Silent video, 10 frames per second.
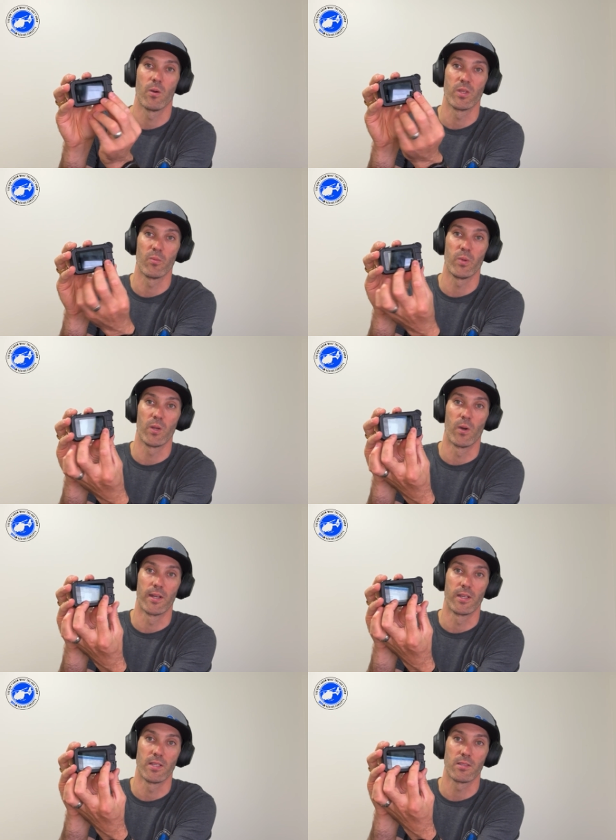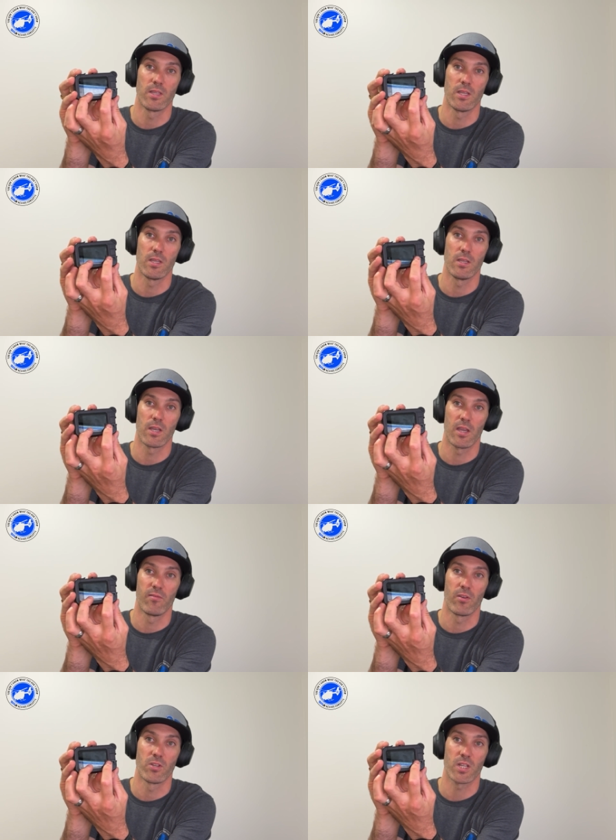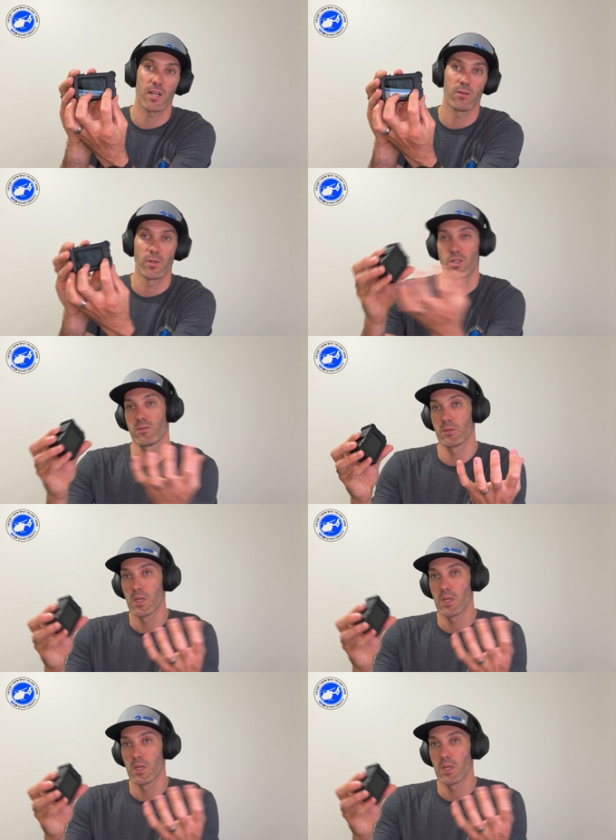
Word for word: But the big one is the headphone jack, which is